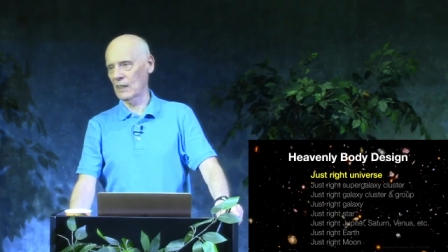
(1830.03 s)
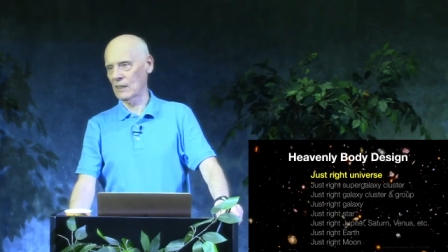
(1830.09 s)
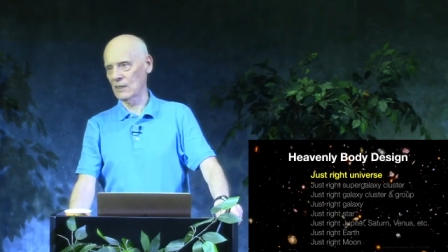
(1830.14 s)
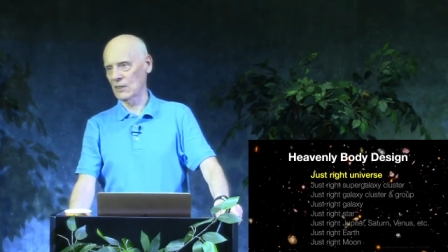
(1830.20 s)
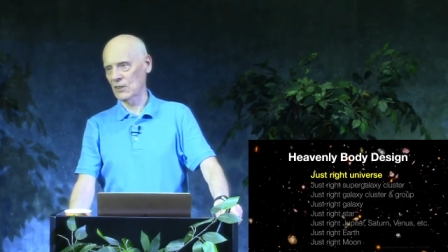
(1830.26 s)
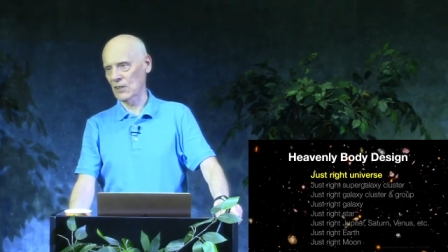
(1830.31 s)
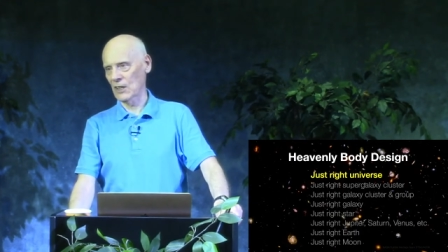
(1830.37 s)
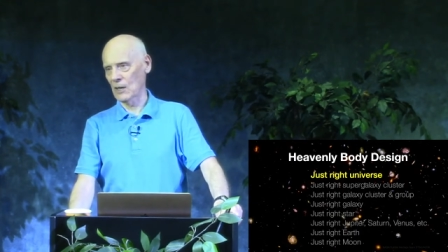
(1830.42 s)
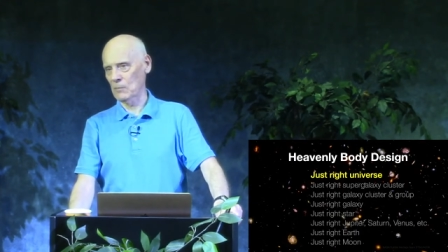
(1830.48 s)
at a
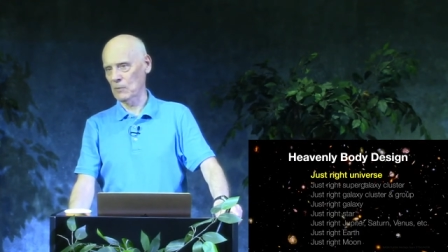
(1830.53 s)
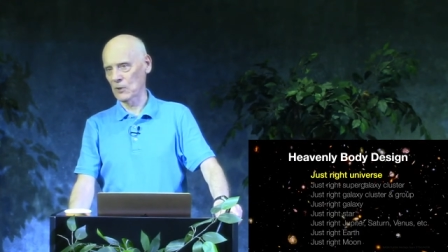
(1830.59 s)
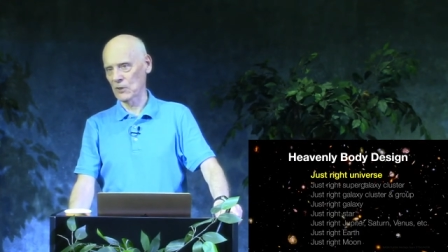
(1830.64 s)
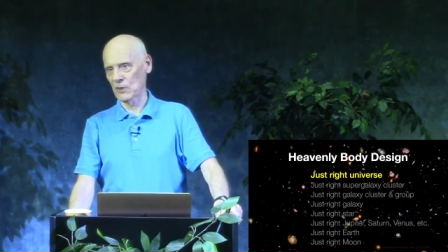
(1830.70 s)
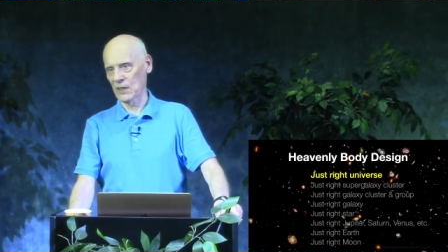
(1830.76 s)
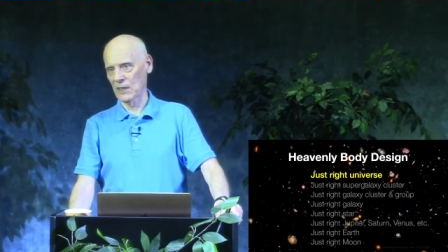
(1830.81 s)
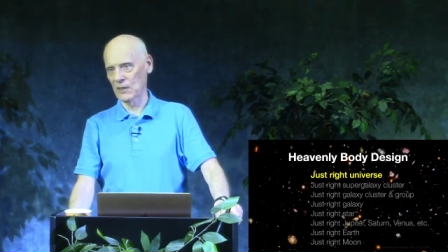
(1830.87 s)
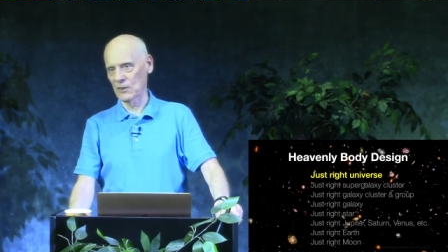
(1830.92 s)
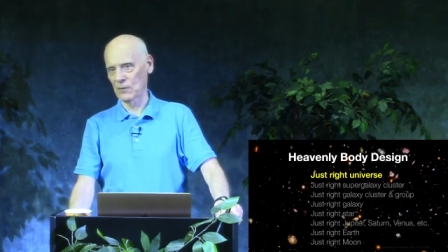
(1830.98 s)
sample
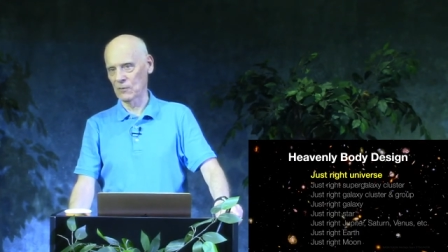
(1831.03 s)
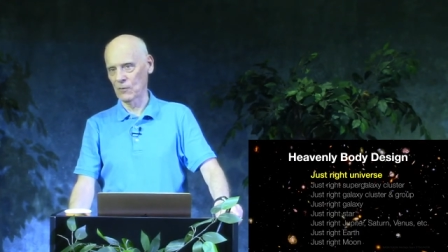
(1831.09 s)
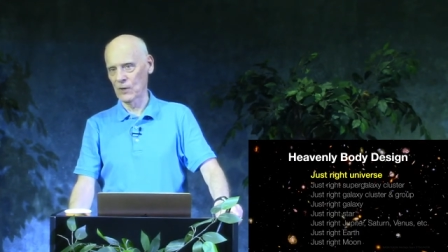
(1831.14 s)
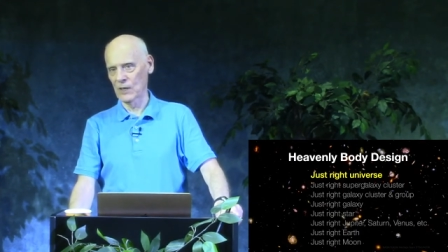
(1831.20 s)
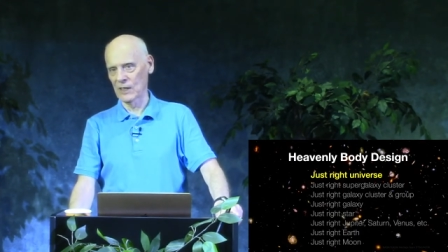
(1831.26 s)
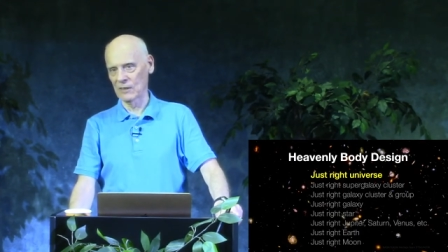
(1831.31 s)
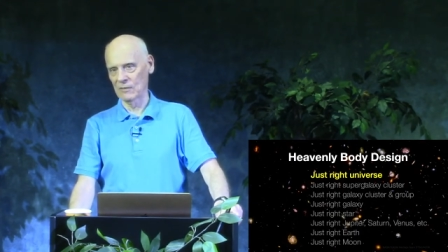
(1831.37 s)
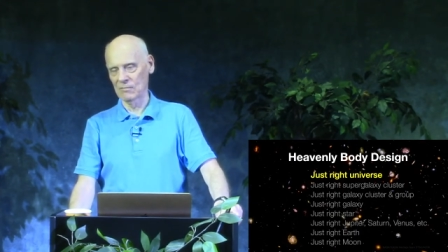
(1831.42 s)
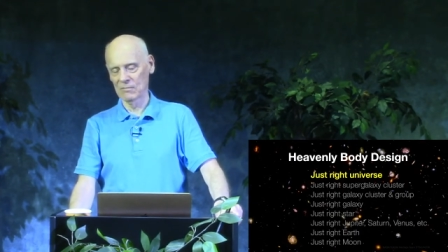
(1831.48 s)
size of
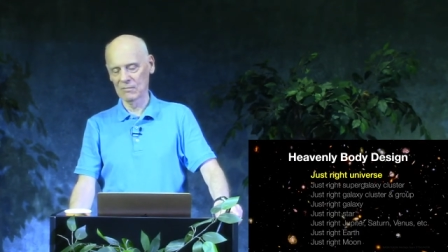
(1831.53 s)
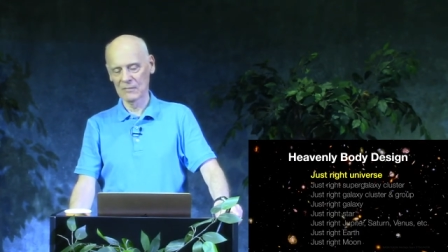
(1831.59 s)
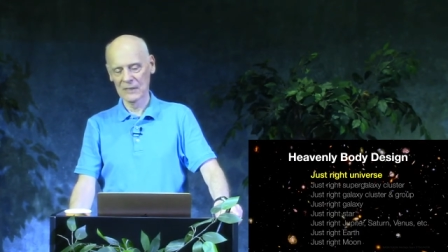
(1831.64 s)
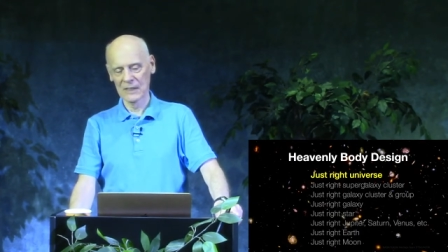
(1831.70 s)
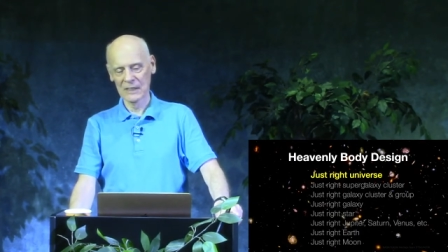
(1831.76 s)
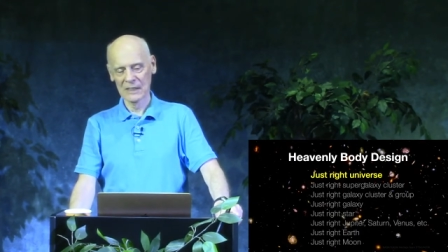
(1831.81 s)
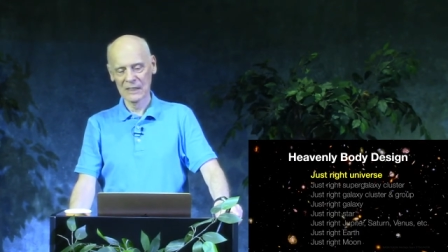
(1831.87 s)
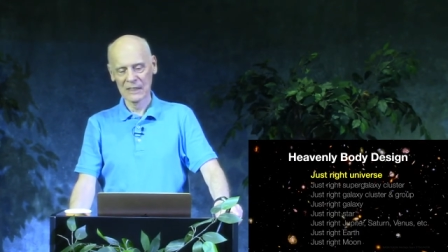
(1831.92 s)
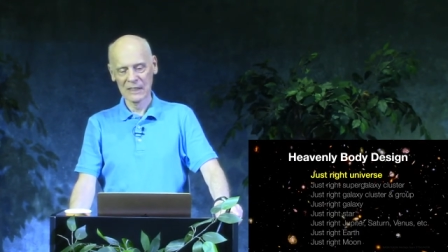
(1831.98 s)
one.
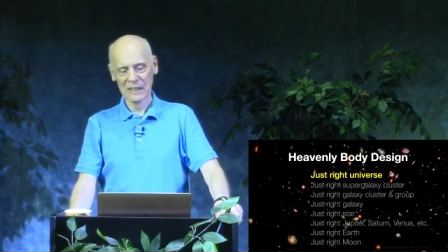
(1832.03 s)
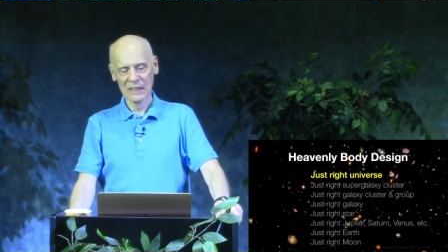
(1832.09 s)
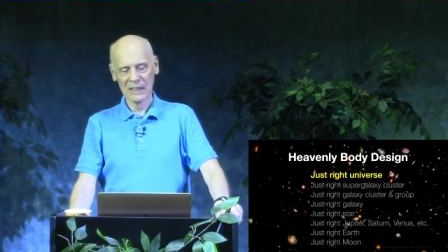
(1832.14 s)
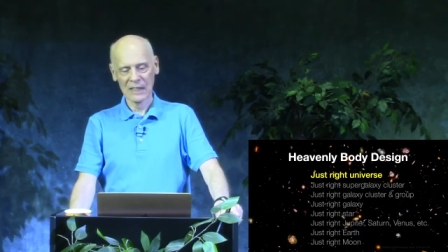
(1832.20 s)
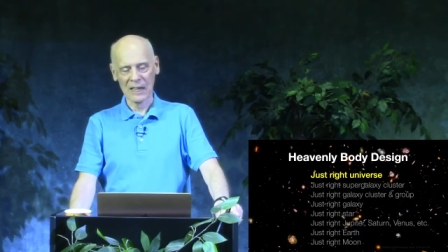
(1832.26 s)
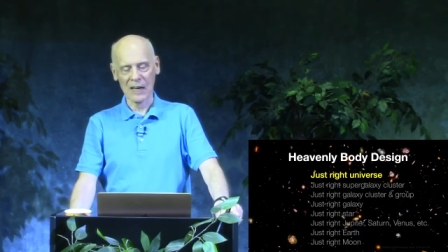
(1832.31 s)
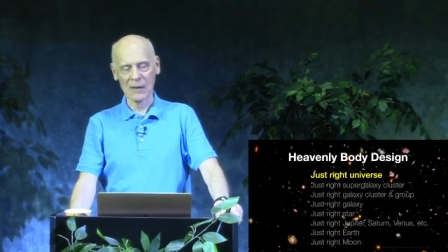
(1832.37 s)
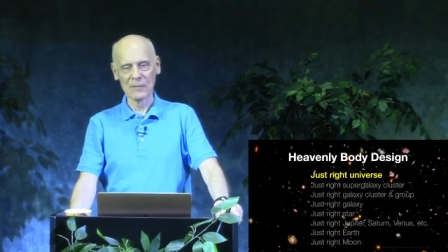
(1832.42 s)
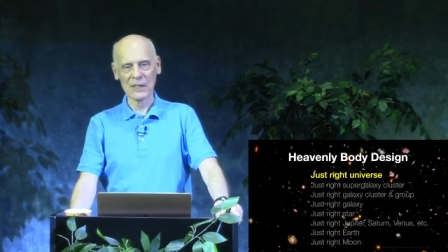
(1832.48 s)

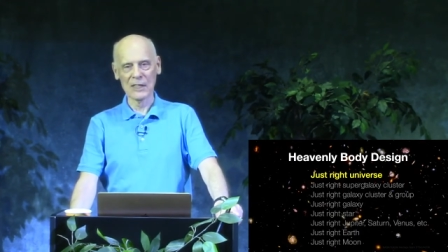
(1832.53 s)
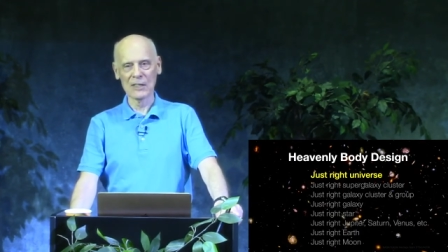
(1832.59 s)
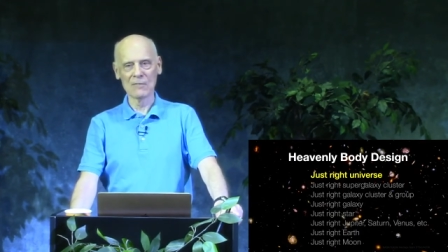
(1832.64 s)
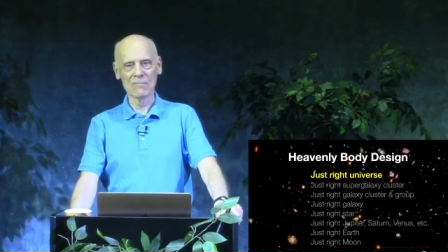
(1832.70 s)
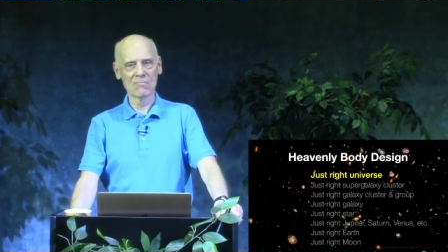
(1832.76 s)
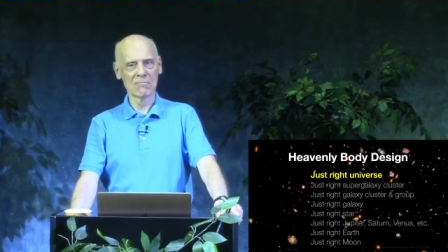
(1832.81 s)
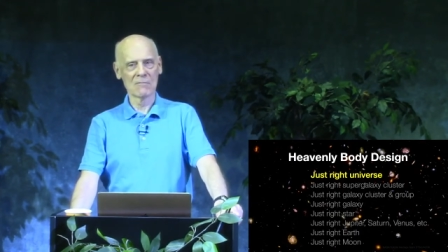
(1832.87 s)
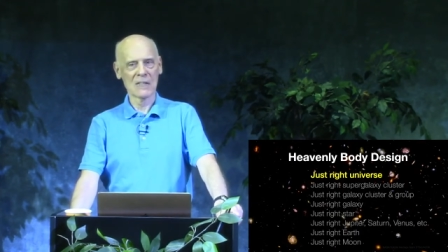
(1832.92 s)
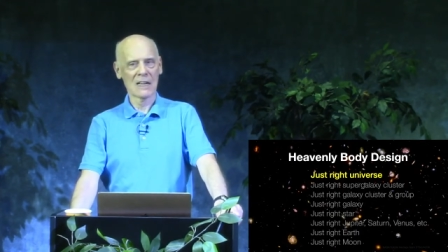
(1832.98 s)
I
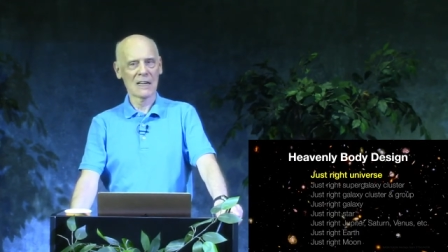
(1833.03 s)
mean,